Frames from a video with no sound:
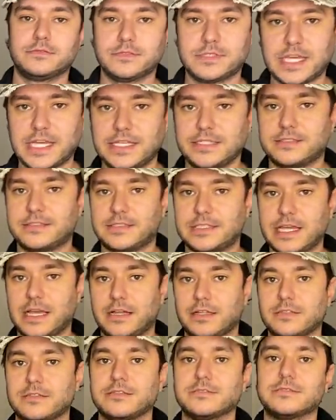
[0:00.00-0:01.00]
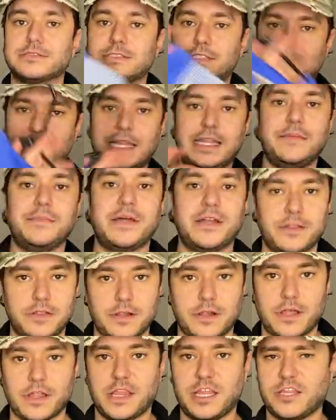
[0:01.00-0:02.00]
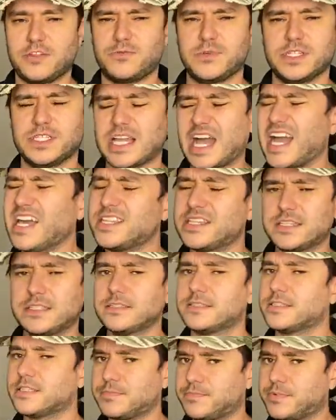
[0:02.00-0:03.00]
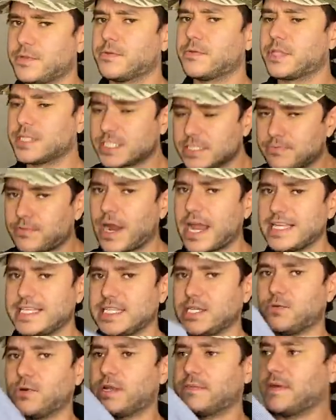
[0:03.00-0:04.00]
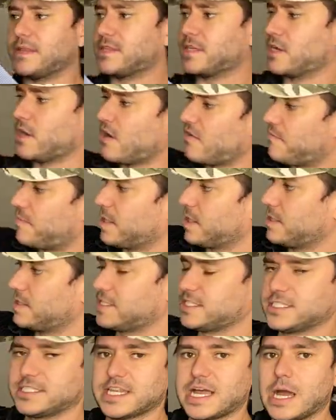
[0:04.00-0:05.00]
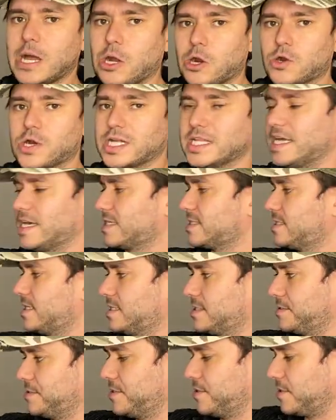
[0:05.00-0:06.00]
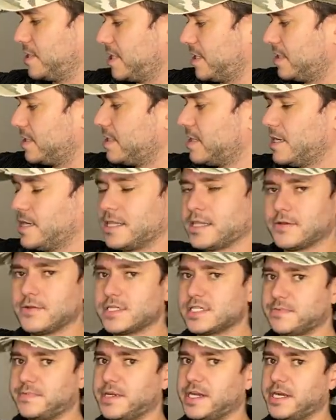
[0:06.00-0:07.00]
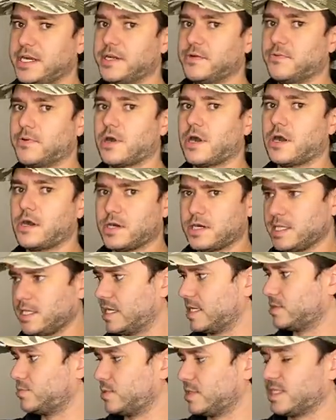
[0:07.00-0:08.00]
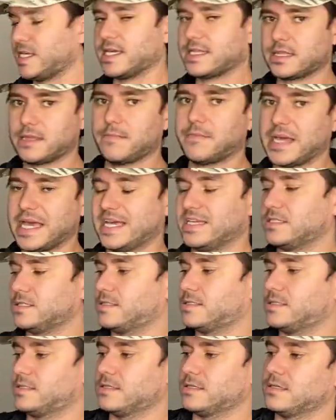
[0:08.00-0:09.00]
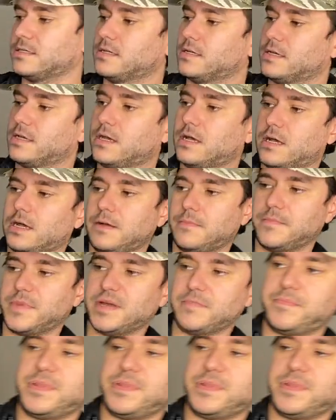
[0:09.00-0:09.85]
they sell slightly better than all the other ones. I the surprising one about the golf polos is that RLX doesn't do good. There was a period where RLX was like the best, um, but